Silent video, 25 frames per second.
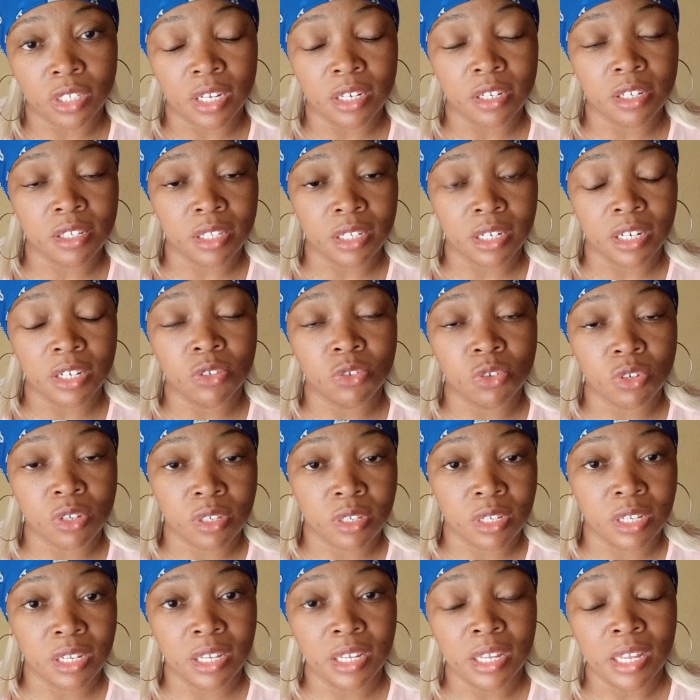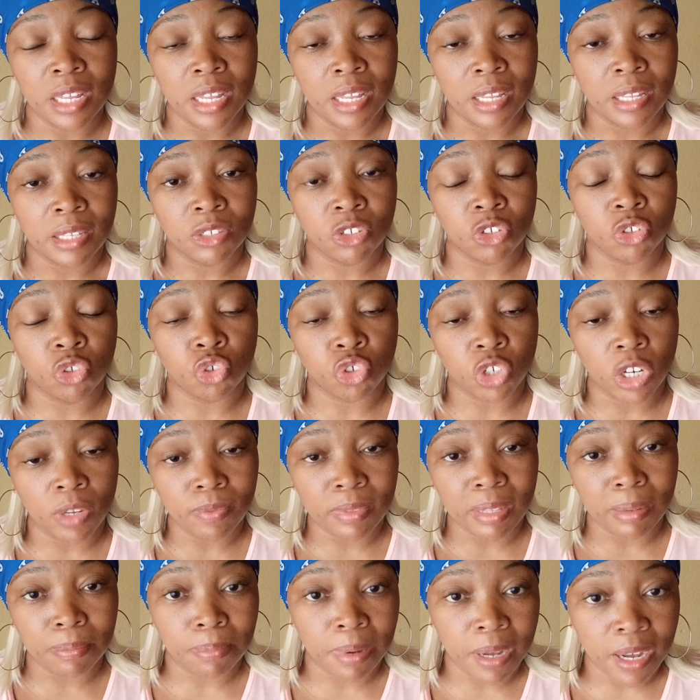then she started to see to
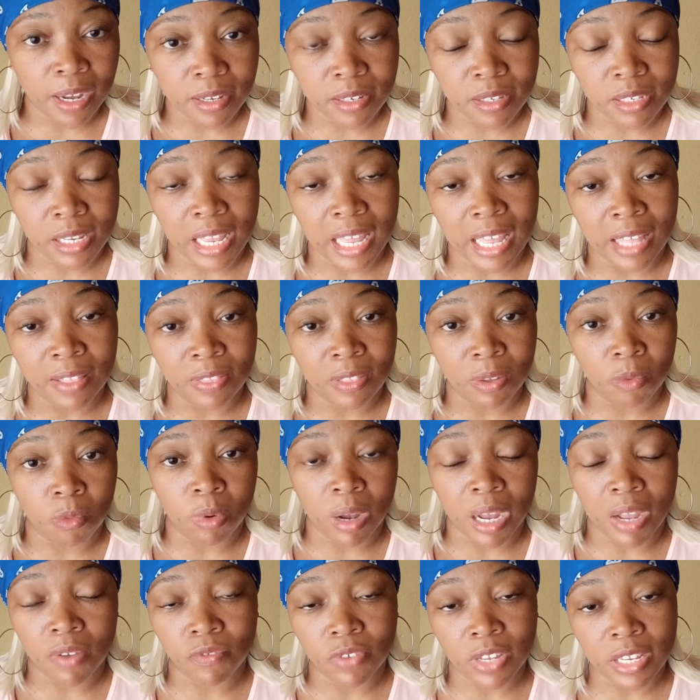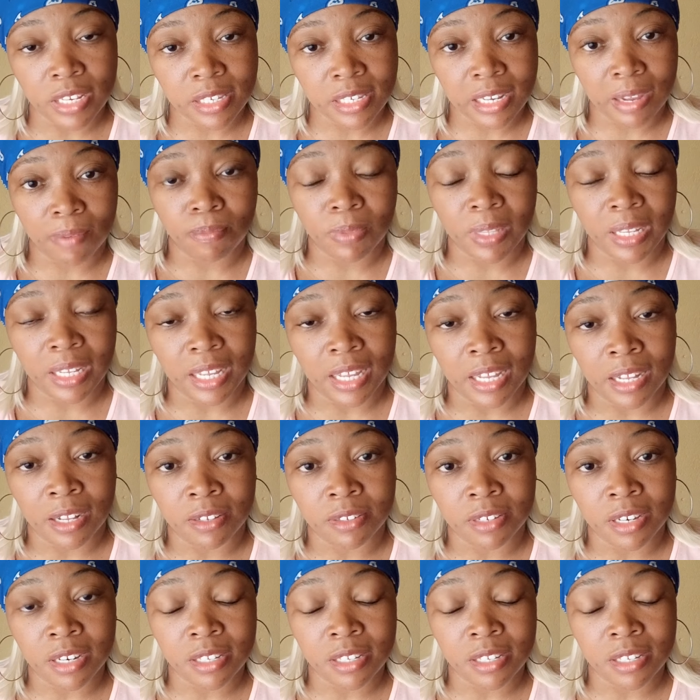dream the pastor and the wife as something else,